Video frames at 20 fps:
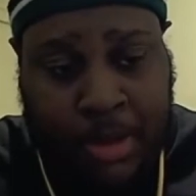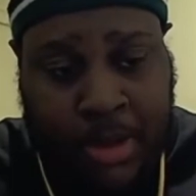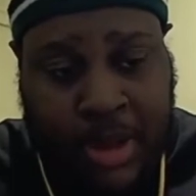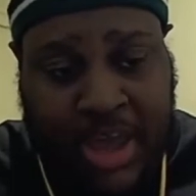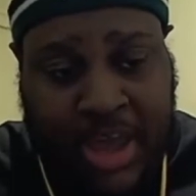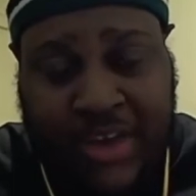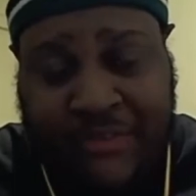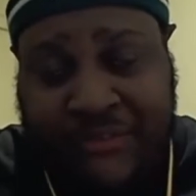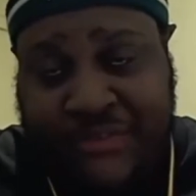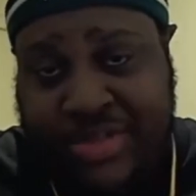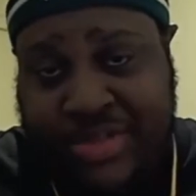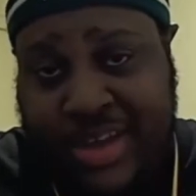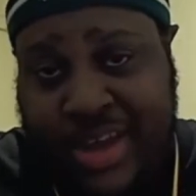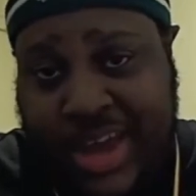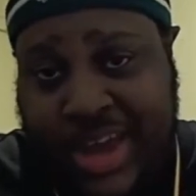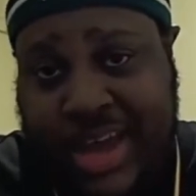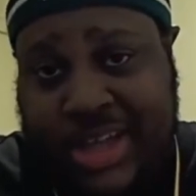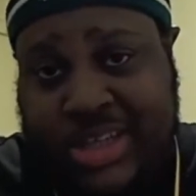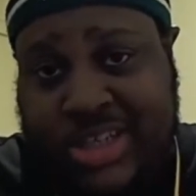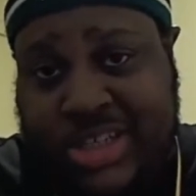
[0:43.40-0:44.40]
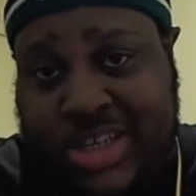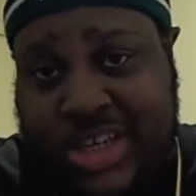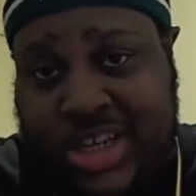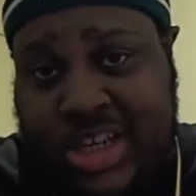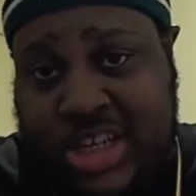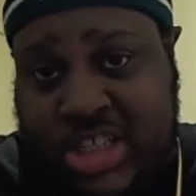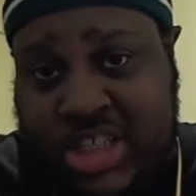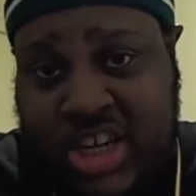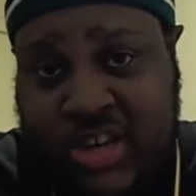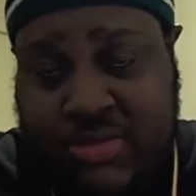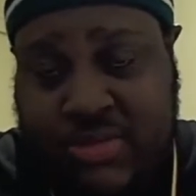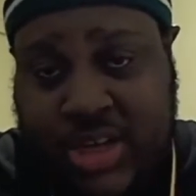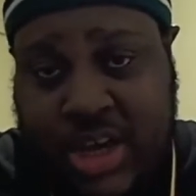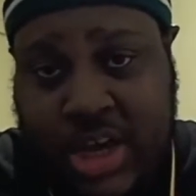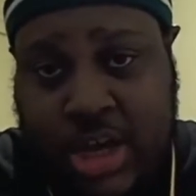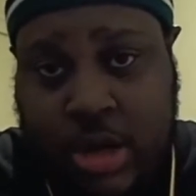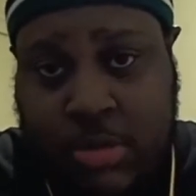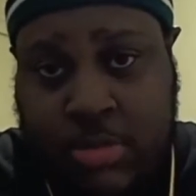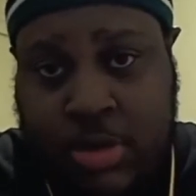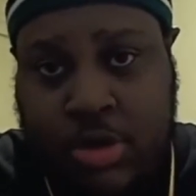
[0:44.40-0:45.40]
if the Kansas City Chiefs
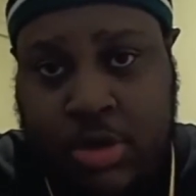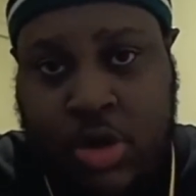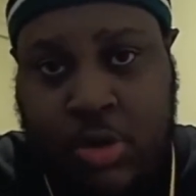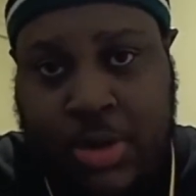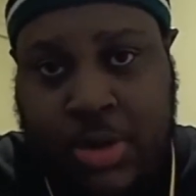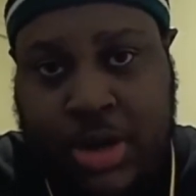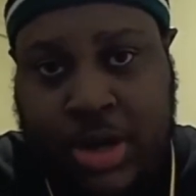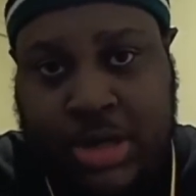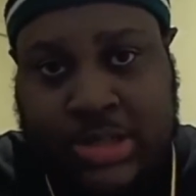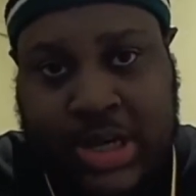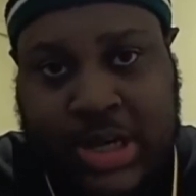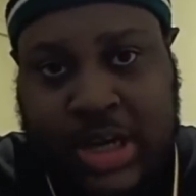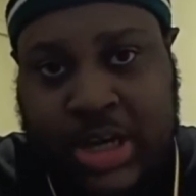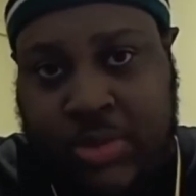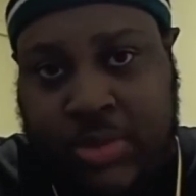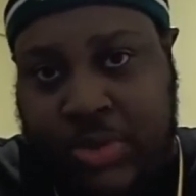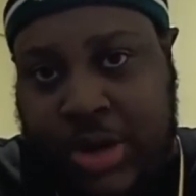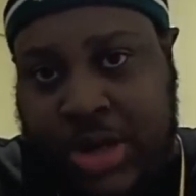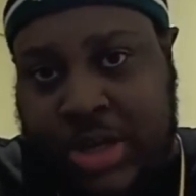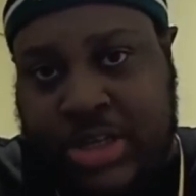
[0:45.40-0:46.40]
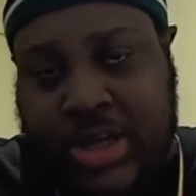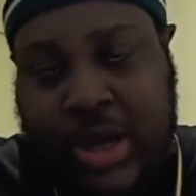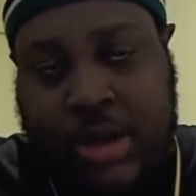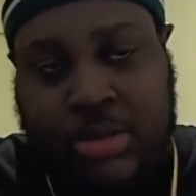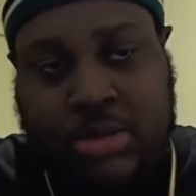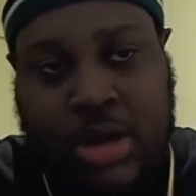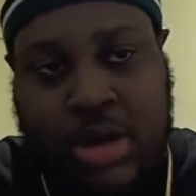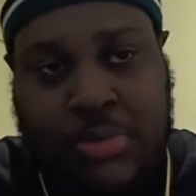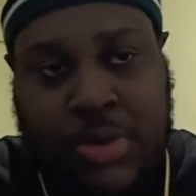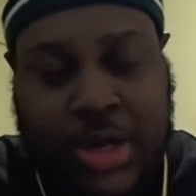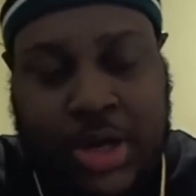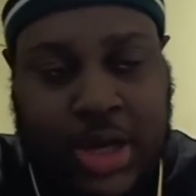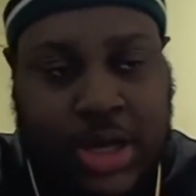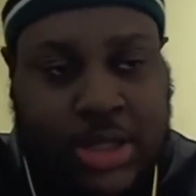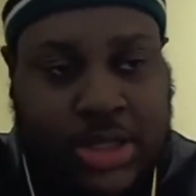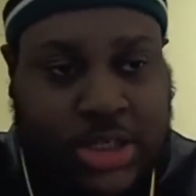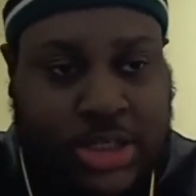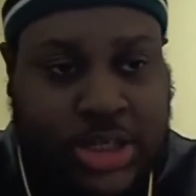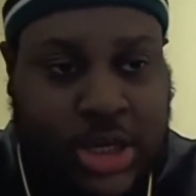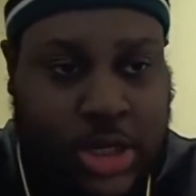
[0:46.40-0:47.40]
get him, you know, because Andy Reid is out there with
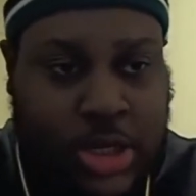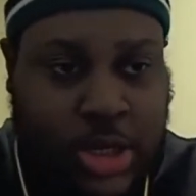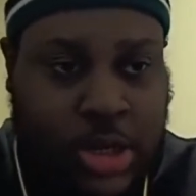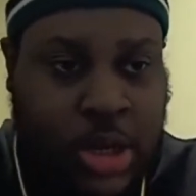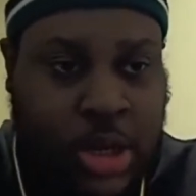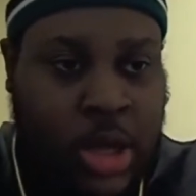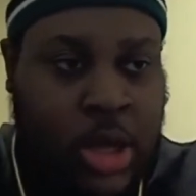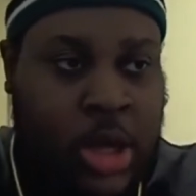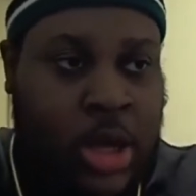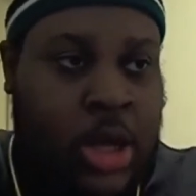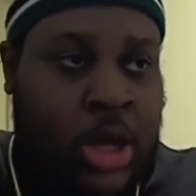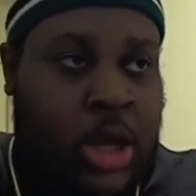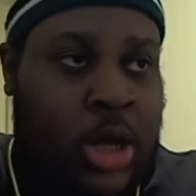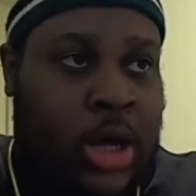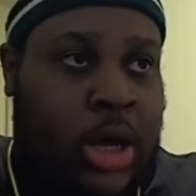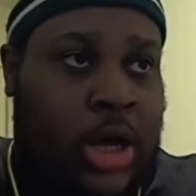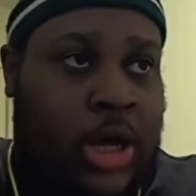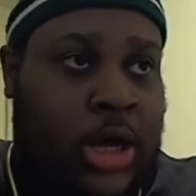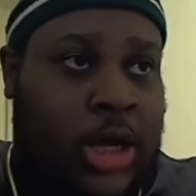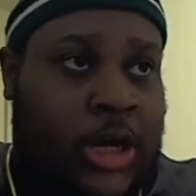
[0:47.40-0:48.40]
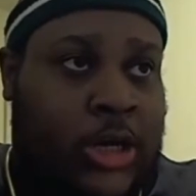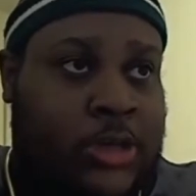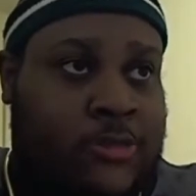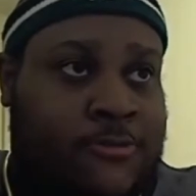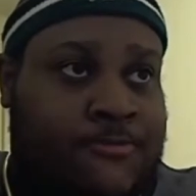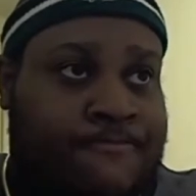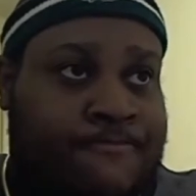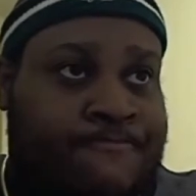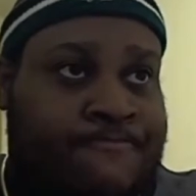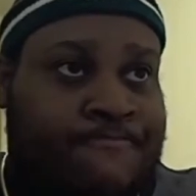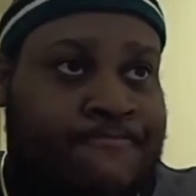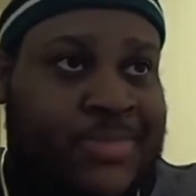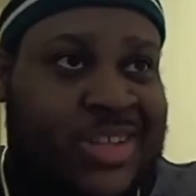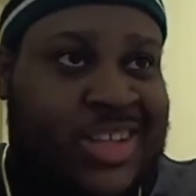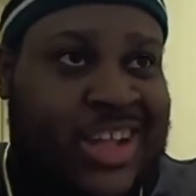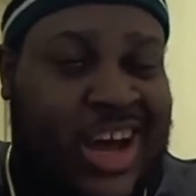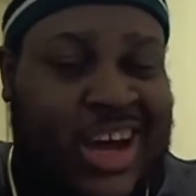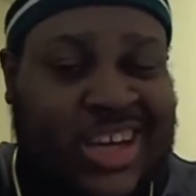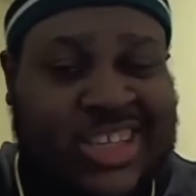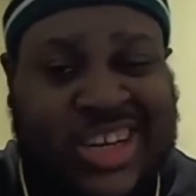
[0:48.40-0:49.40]
Kansas City, 9
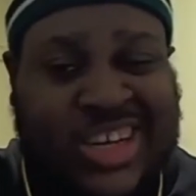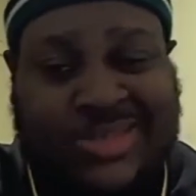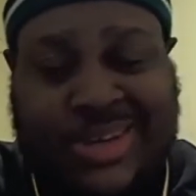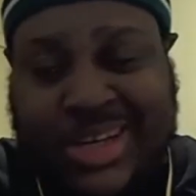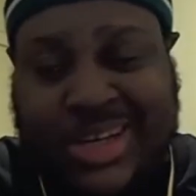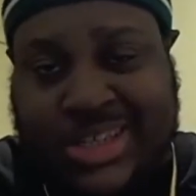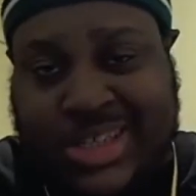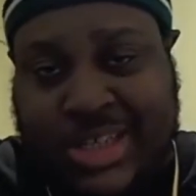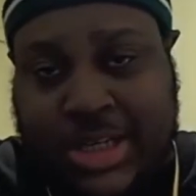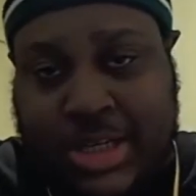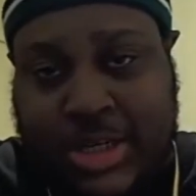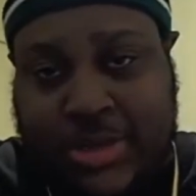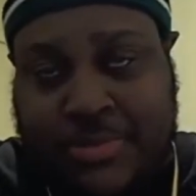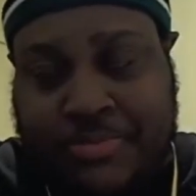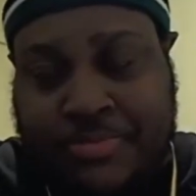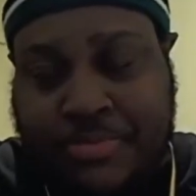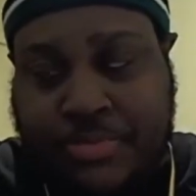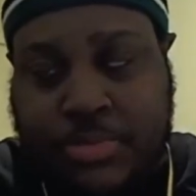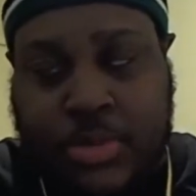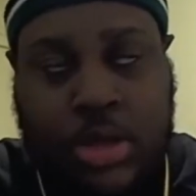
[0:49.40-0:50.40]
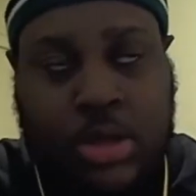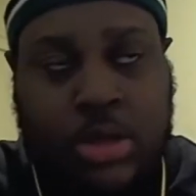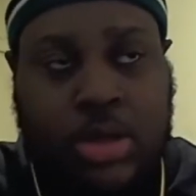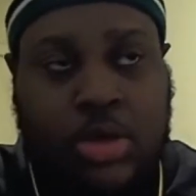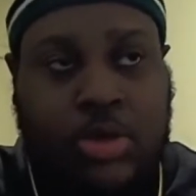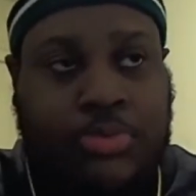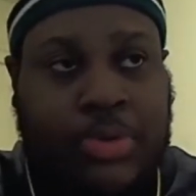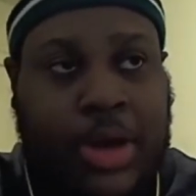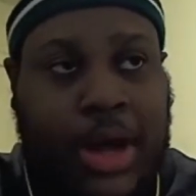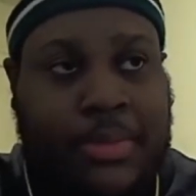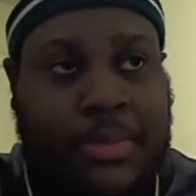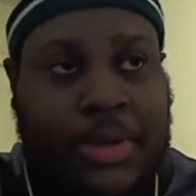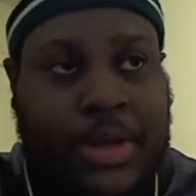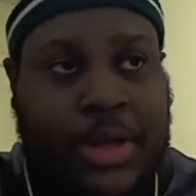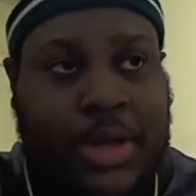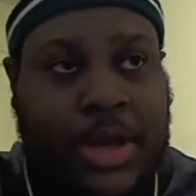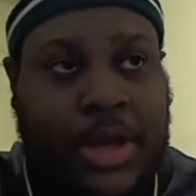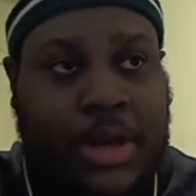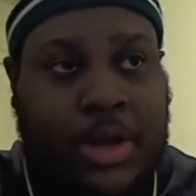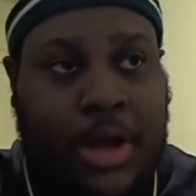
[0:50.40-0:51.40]
times out of 10, he'll probably
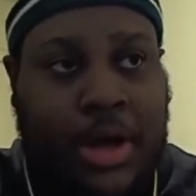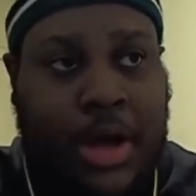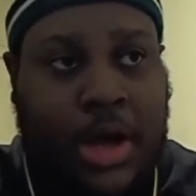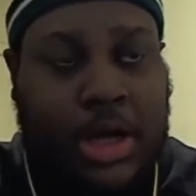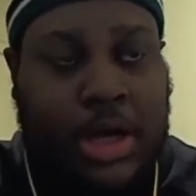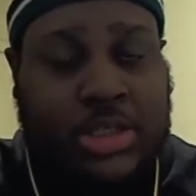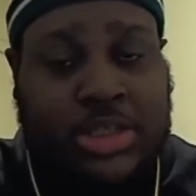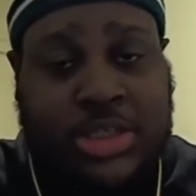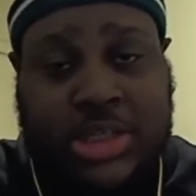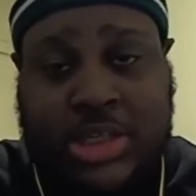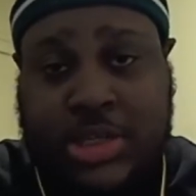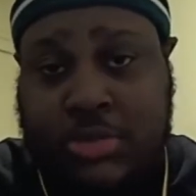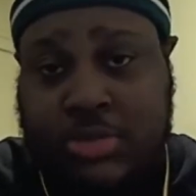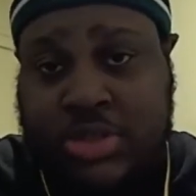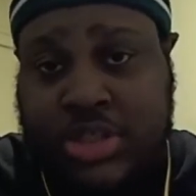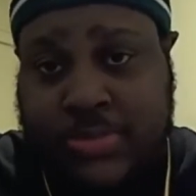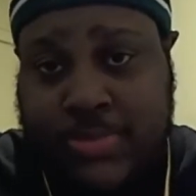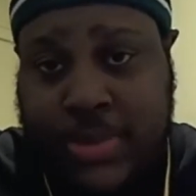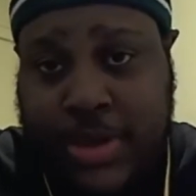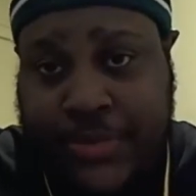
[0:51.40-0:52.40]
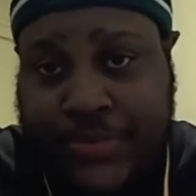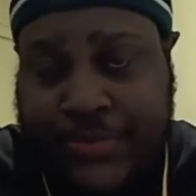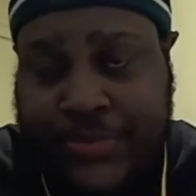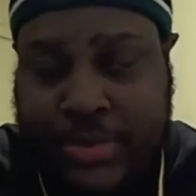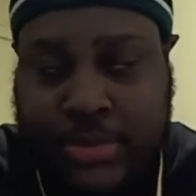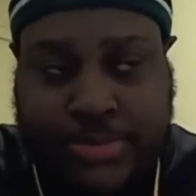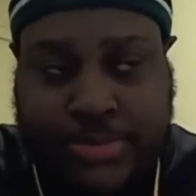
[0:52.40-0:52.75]
get Geno Smith.